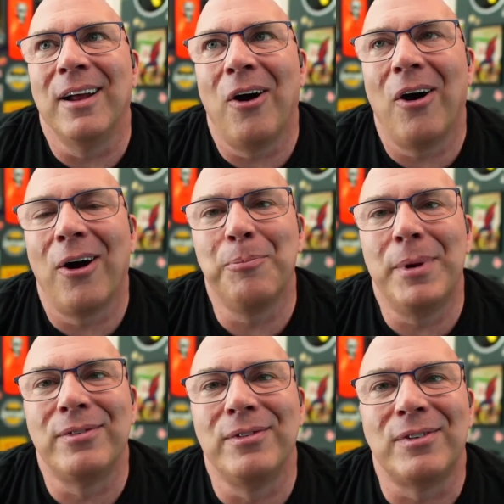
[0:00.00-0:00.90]
a hard
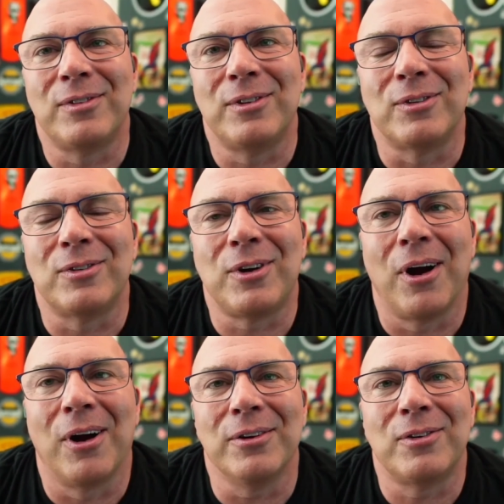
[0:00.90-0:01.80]
business to
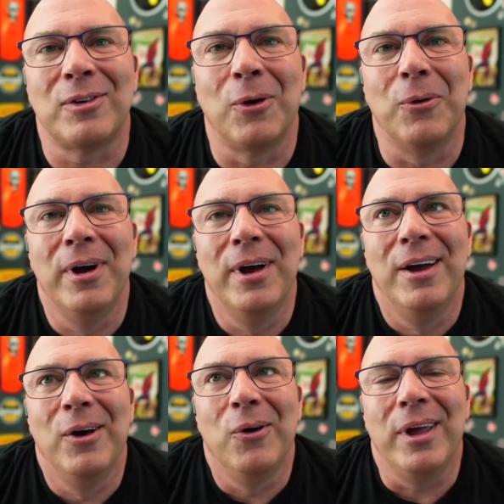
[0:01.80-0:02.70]
start. So
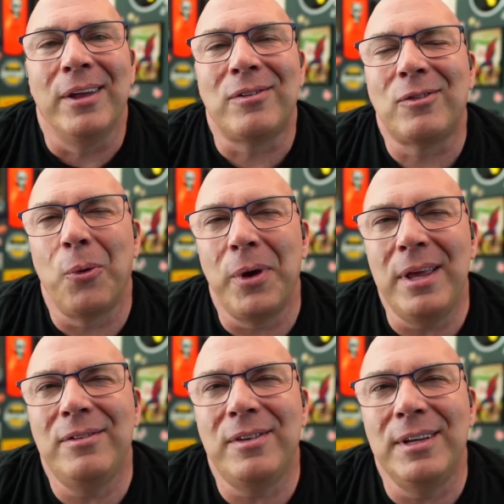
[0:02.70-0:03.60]
it's so
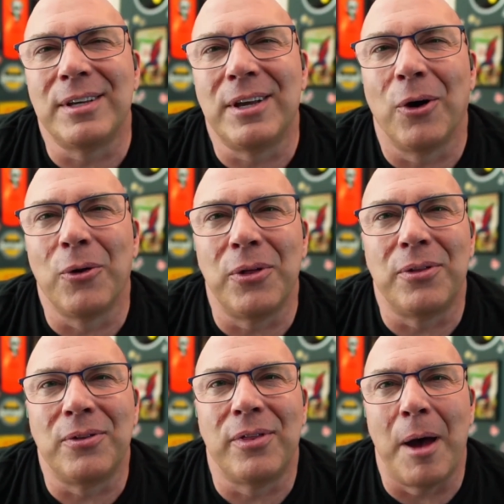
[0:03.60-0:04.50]
easy to go
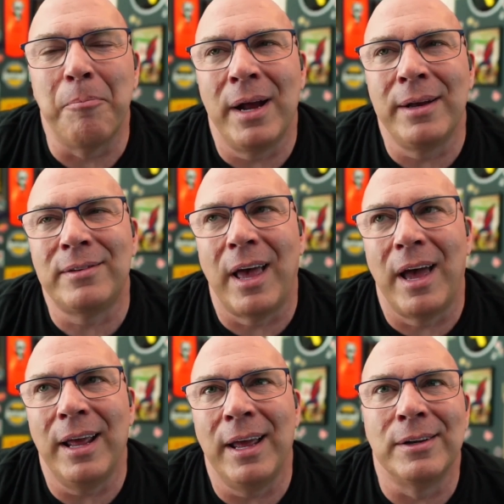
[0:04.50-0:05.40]
to that
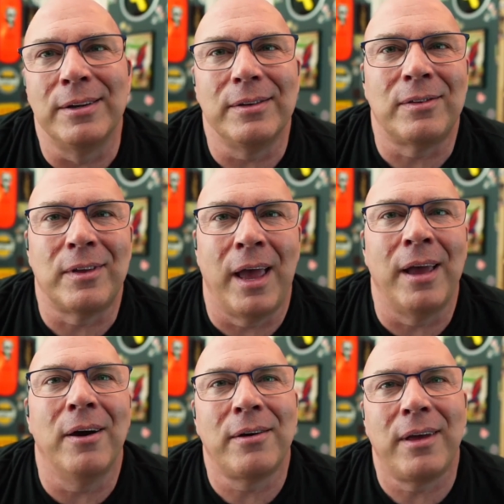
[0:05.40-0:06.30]
mindset and
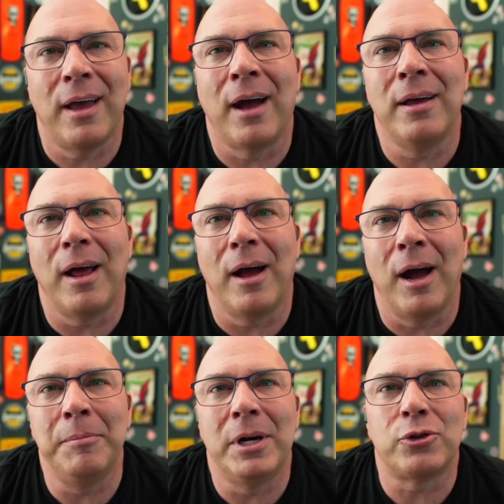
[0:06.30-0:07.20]
say, okay,
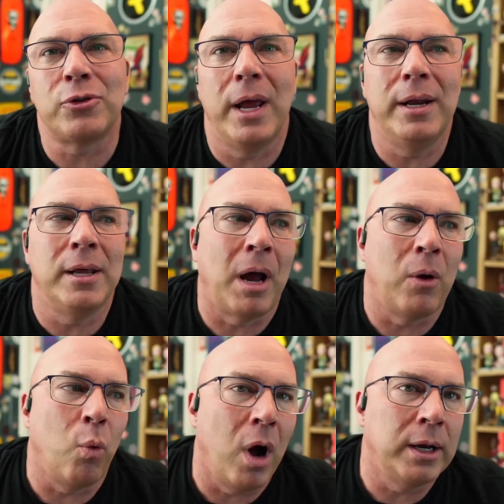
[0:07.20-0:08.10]
I'm going to trade in
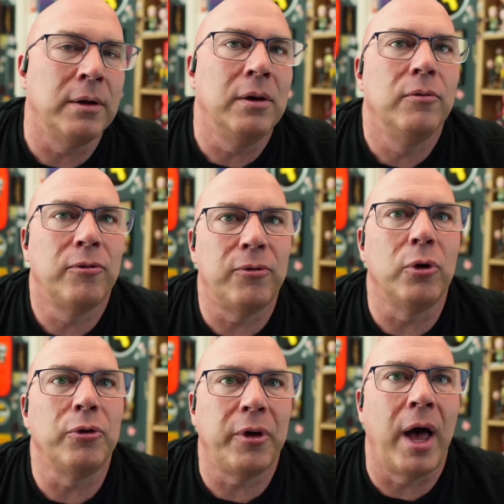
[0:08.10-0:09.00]
my one
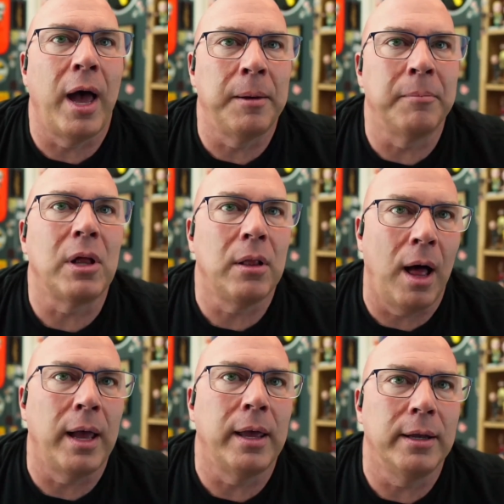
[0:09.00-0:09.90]
full-time
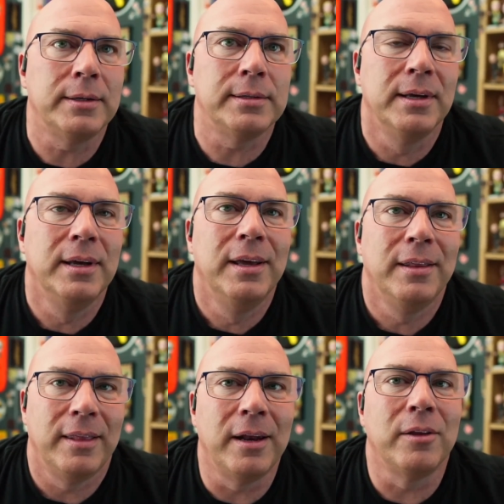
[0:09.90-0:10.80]
client
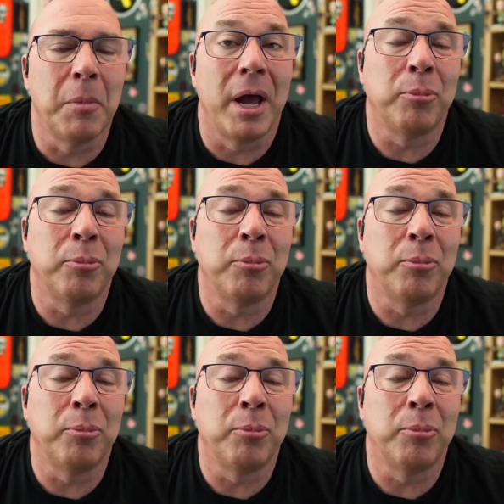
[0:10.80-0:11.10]
that is my